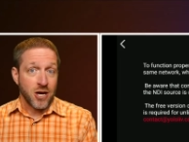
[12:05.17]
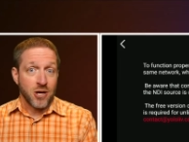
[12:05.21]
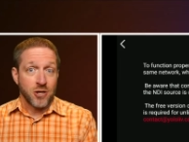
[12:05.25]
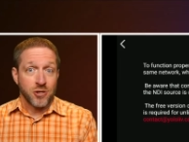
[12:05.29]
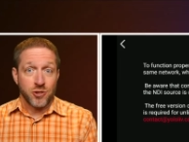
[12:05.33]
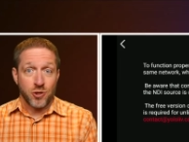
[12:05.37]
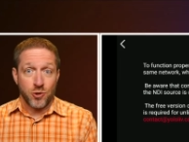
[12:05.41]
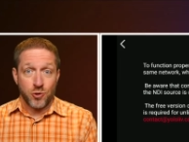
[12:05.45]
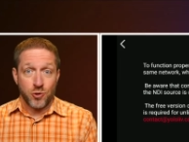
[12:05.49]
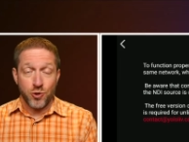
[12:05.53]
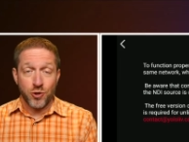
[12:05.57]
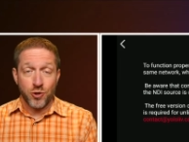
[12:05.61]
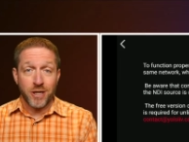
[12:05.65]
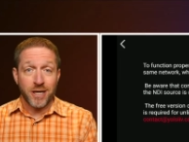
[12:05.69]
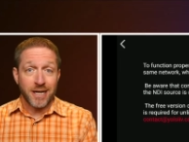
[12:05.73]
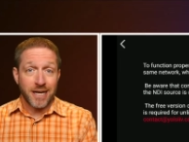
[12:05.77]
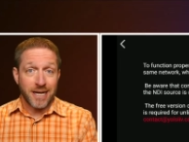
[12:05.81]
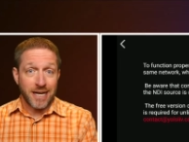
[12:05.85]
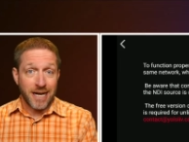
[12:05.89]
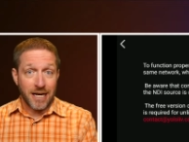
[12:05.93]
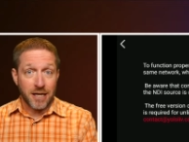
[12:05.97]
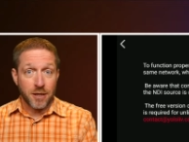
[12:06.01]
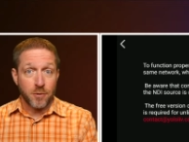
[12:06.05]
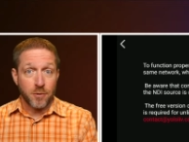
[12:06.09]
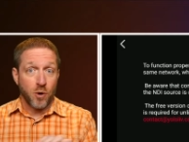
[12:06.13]
So you can
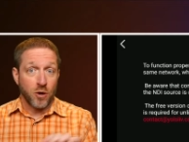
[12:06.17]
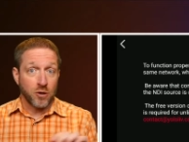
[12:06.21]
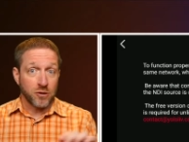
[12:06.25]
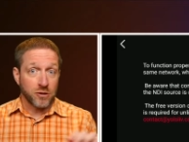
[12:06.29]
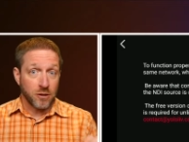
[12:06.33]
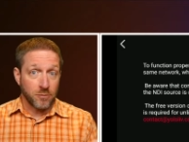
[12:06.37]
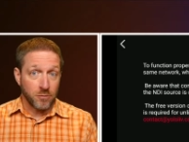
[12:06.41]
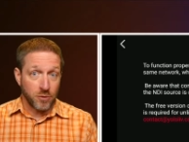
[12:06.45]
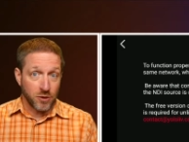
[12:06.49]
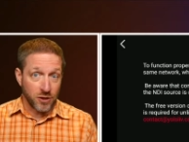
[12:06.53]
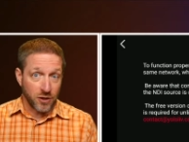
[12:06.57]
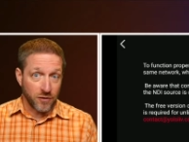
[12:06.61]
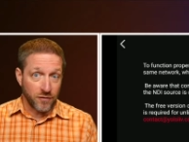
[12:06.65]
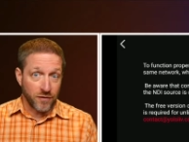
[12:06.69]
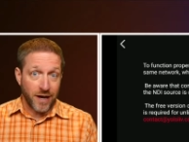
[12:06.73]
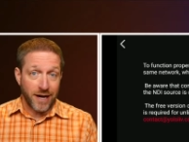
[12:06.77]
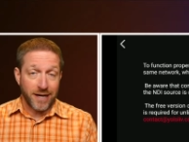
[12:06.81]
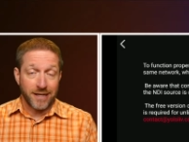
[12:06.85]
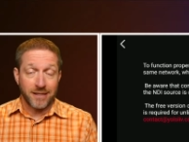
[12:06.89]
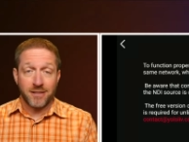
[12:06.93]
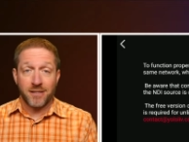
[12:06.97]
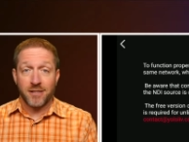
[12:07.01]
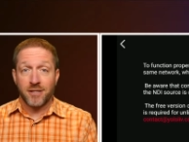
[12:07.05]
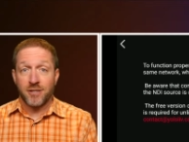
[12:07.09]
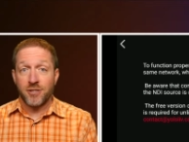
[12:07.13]
connect multiple
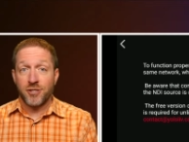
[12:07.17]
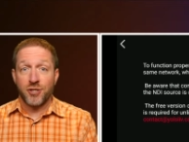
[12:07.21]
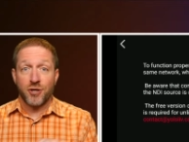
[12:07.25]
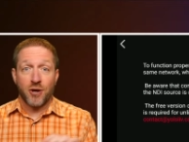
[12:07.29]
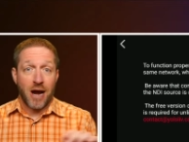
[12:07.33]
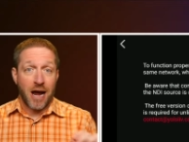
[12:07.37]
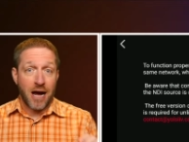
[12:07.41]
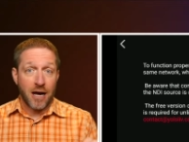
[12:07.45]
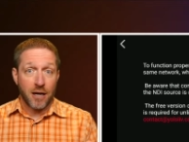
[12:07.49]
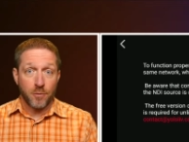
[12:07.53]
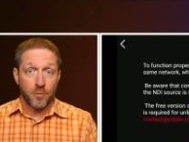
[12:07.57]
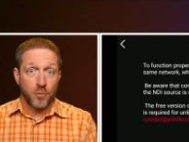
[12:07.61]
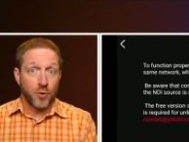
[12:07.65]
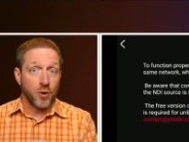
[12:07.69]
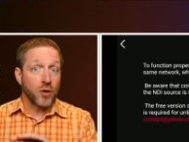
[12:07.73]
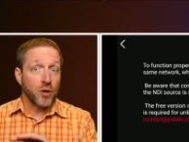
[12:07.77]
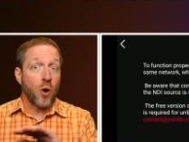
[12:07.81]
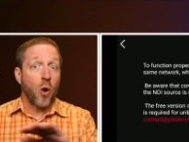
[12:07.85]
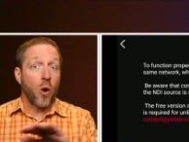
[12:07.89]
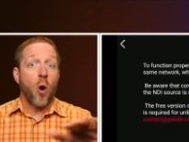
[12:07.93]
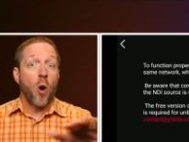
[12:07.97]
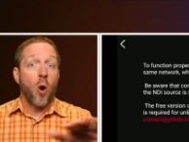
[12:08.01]
devices, your output,